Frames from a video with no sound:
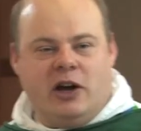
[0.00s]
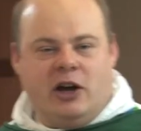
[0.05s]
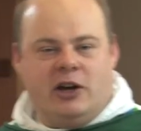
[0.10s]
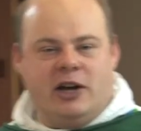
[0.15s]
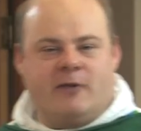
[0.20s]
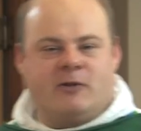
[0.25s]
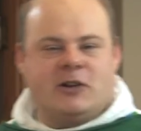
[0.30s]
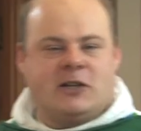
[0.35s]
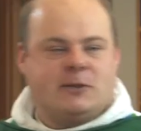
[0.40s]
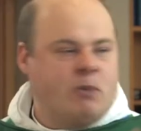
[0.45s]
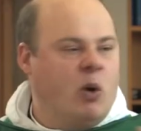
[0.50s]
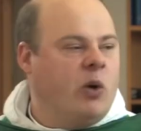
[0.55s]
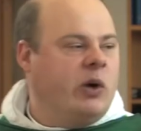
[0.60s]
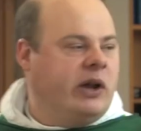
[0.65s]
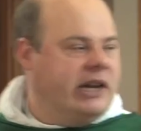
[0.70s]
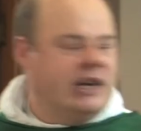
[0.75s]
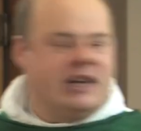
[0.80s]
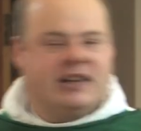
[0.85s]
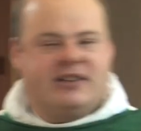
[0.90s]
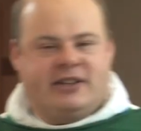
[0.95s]
are never
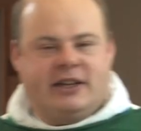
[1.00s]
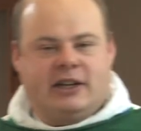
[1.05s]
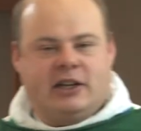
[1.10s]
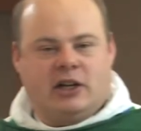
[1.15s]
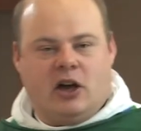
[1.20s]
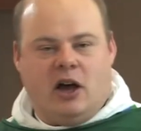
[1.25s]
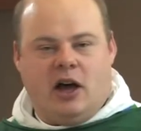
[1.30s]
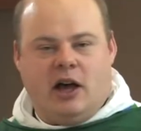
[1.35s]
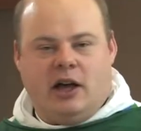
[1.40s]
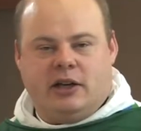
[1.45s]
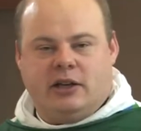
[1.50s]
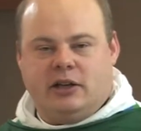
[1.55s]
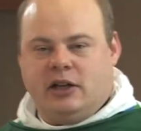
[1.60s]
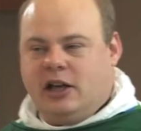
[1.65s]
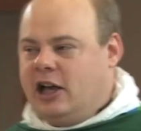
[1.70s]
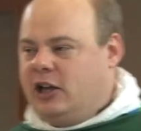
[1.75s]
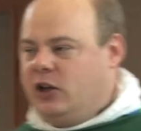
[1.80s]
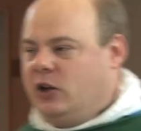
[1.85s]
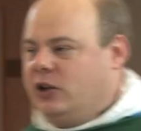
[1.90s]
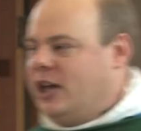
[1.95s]
spoken in a synagogue.
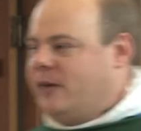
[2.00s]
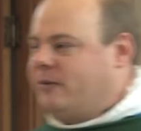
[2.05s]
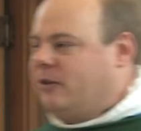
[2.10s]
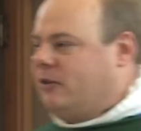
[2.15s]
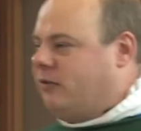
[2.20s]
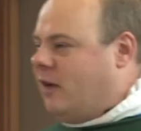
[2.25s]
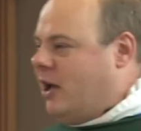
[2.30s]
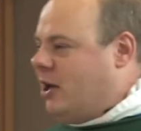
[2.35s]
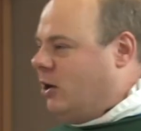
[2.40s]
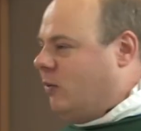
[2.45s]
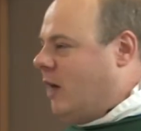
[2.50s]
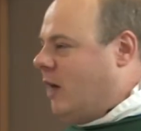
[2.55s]
Uh, you'll never find a